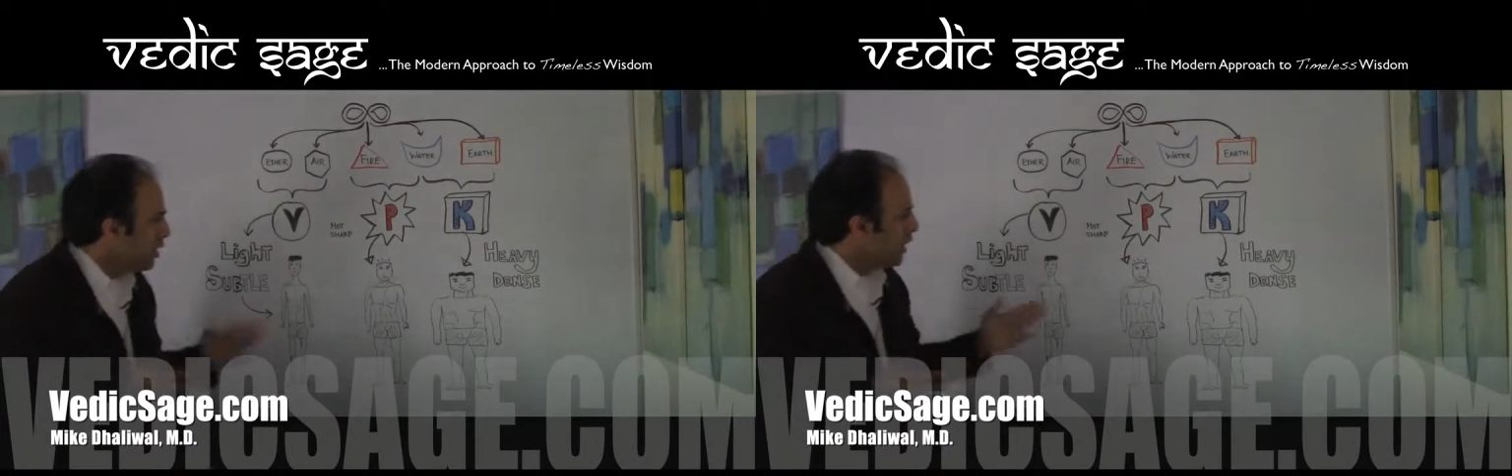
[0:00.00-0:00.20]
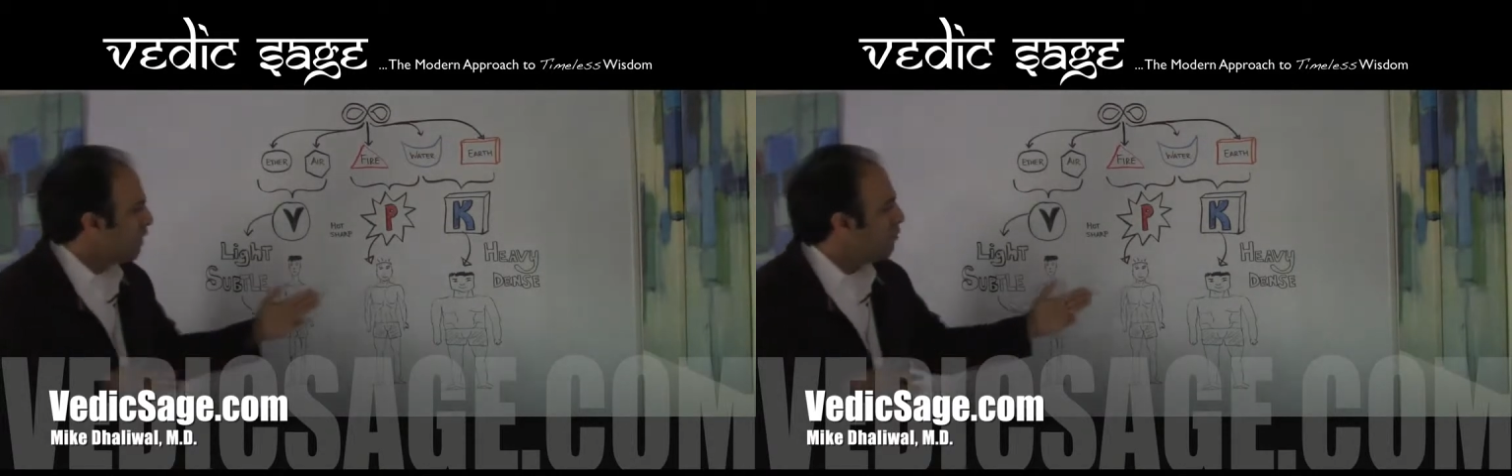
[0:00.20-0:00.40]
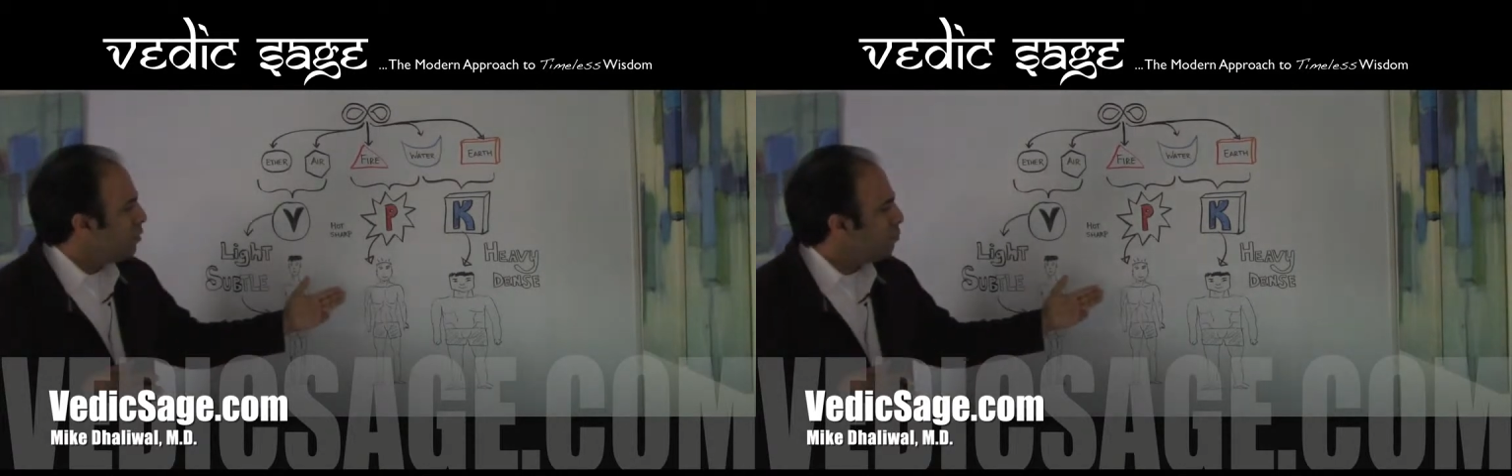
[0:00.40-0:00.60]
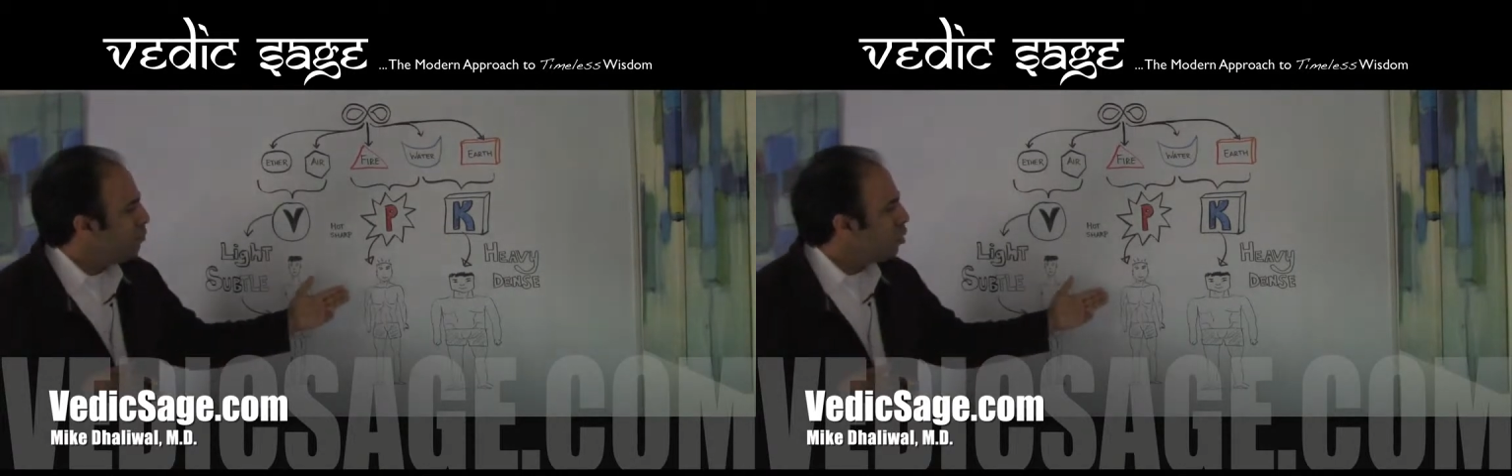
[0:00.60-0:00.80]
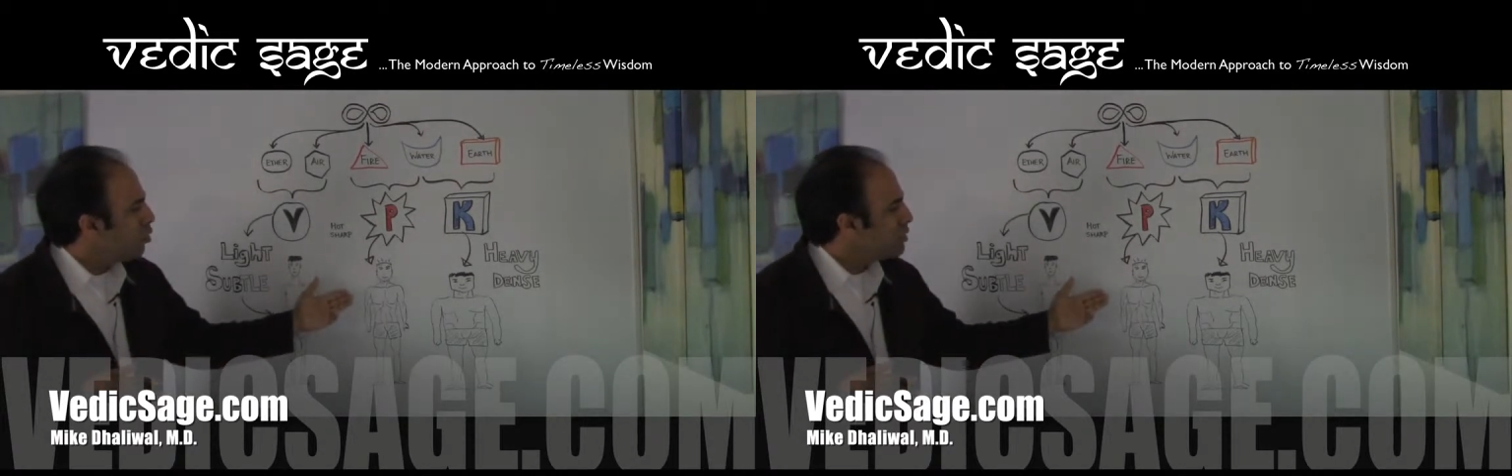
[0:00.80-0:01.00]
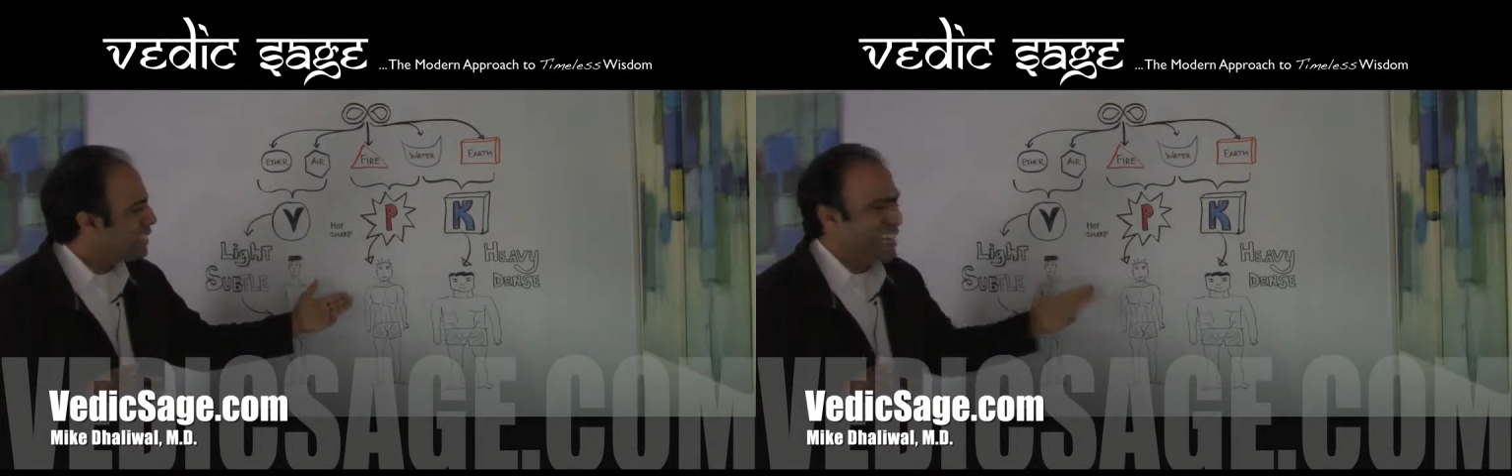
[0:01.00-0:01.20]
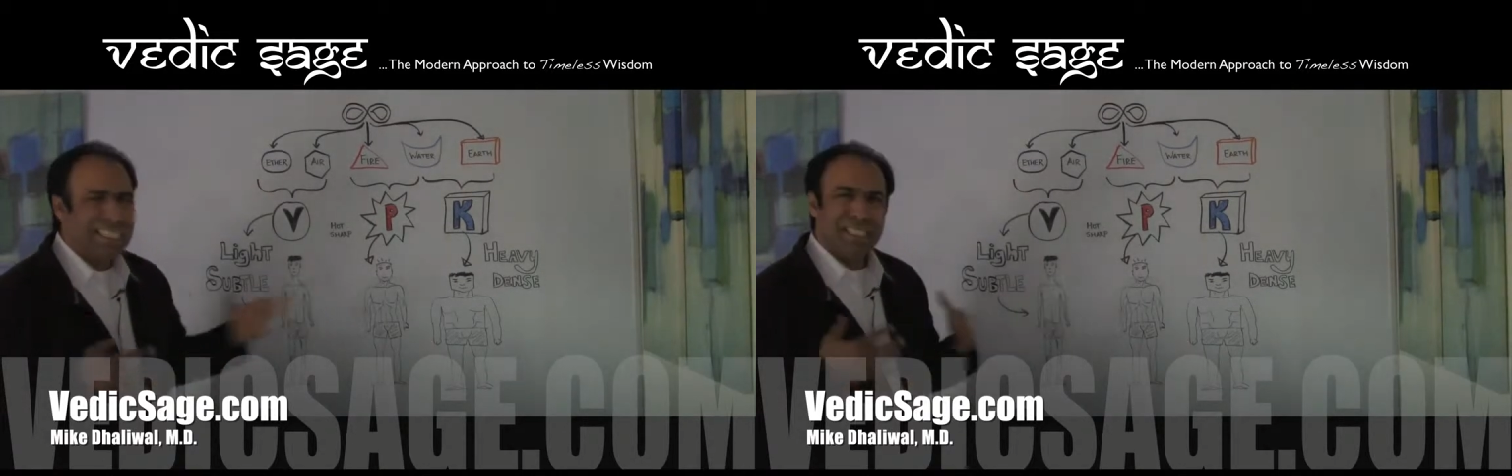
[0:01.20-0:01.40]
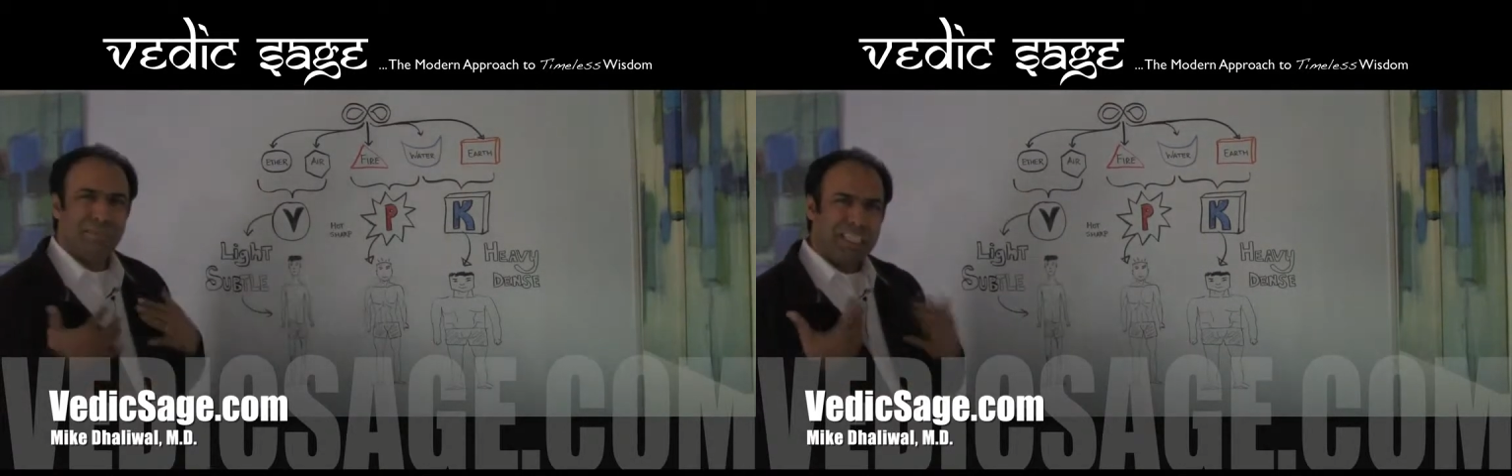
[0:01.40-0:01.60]
They have a more
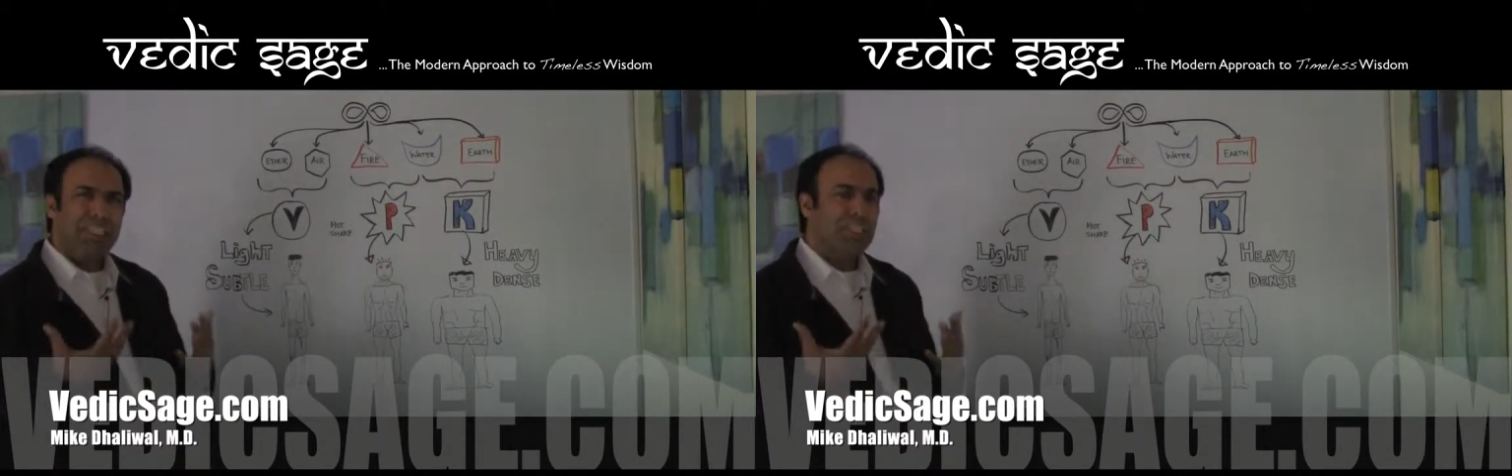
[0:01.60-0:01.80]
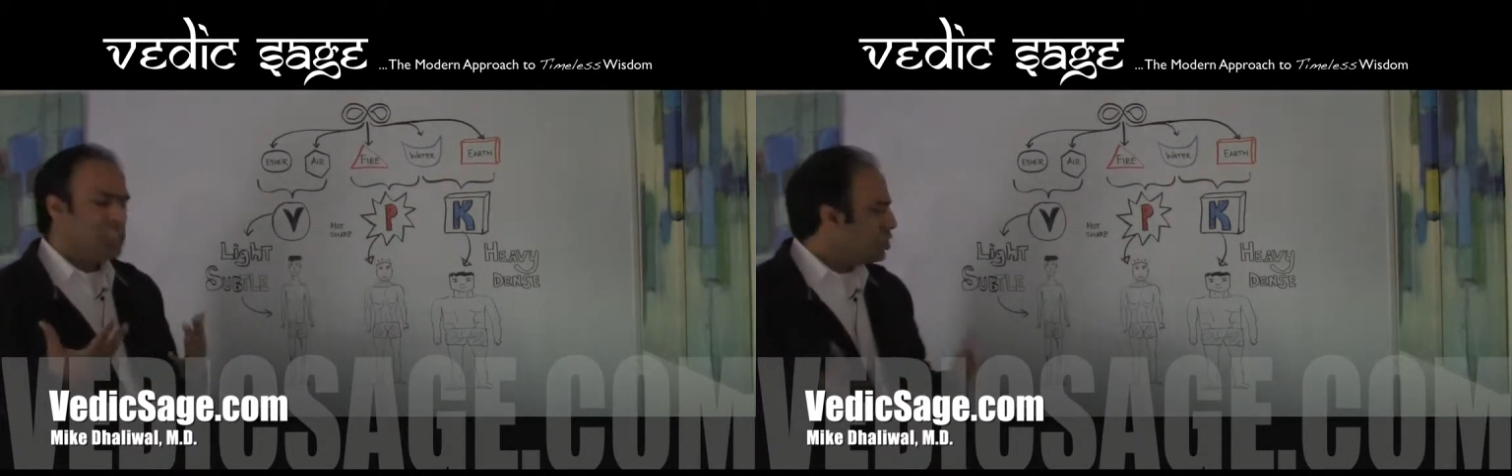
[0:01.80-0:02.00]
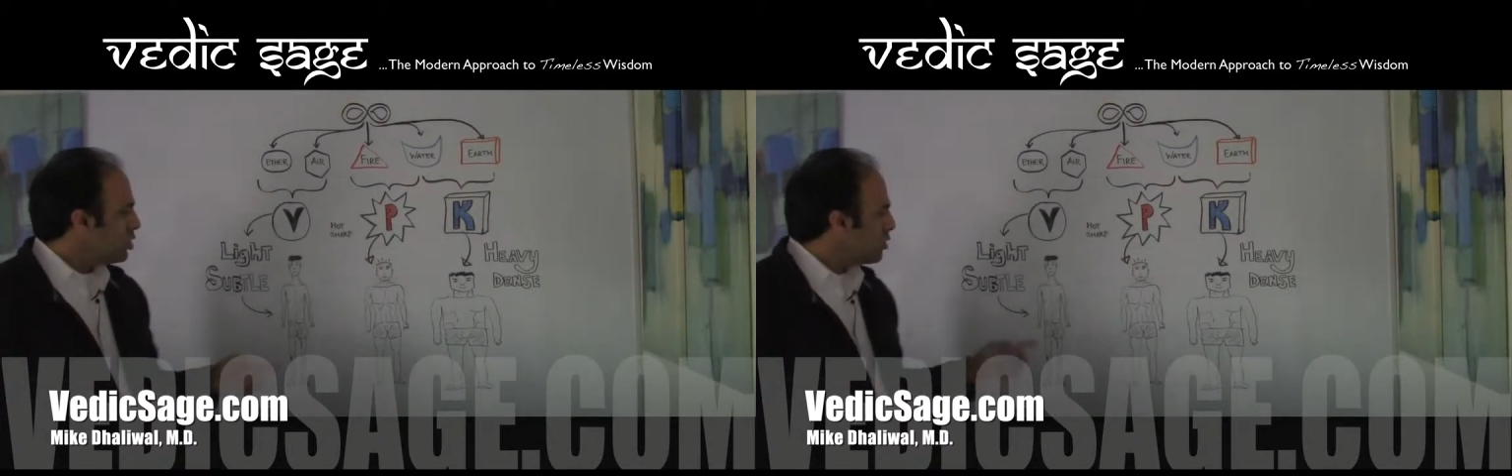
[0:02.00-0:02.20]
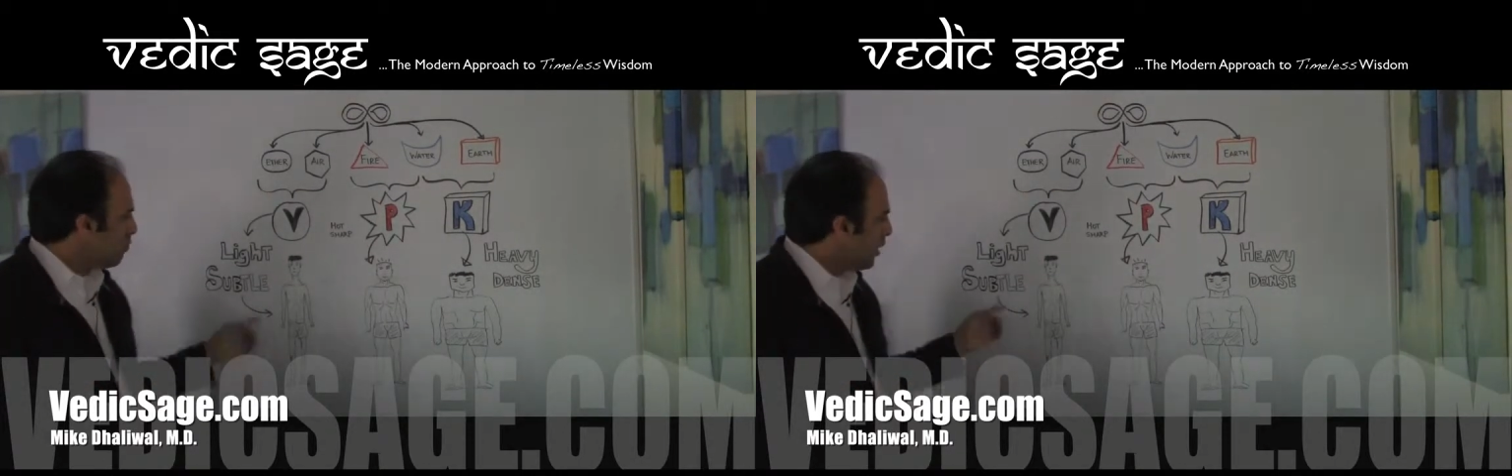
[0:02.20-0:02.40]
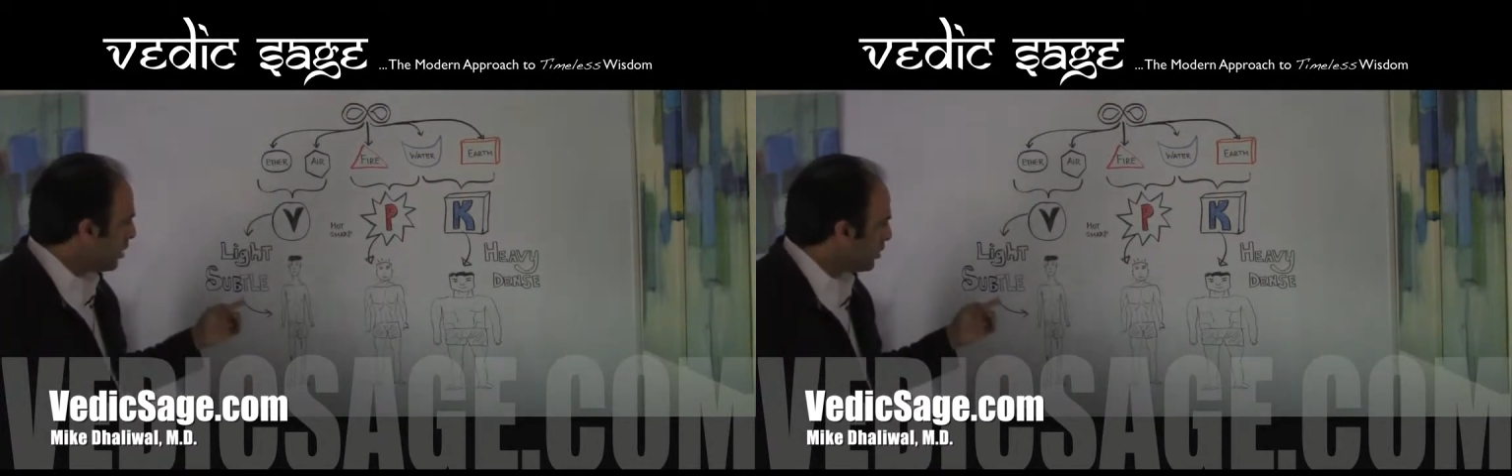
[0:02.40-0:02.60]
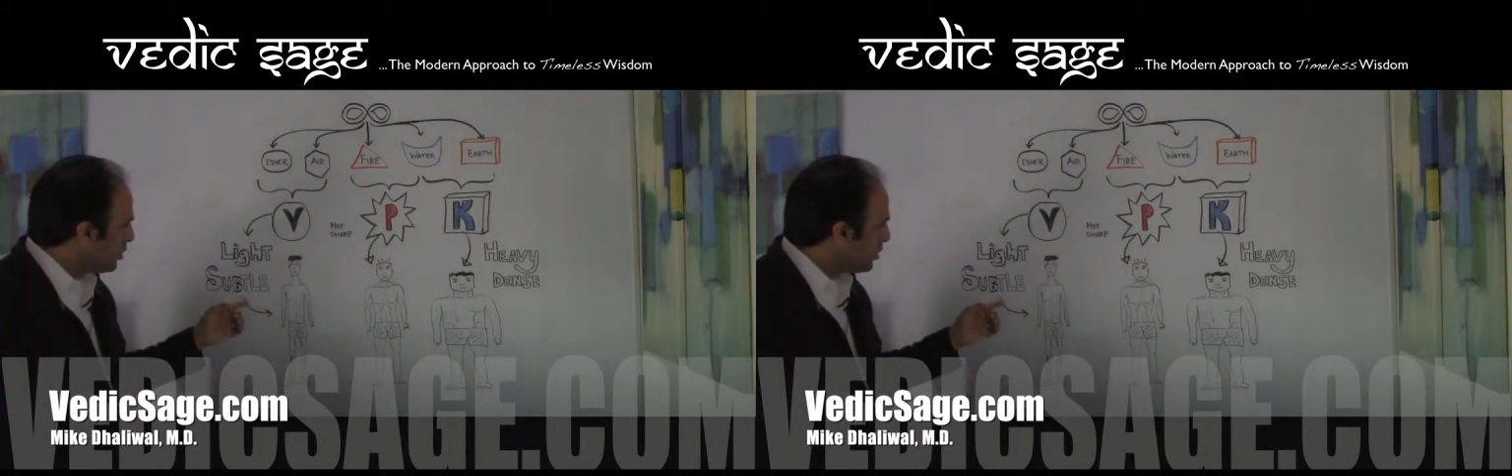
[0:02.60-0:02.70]
dense musculature compared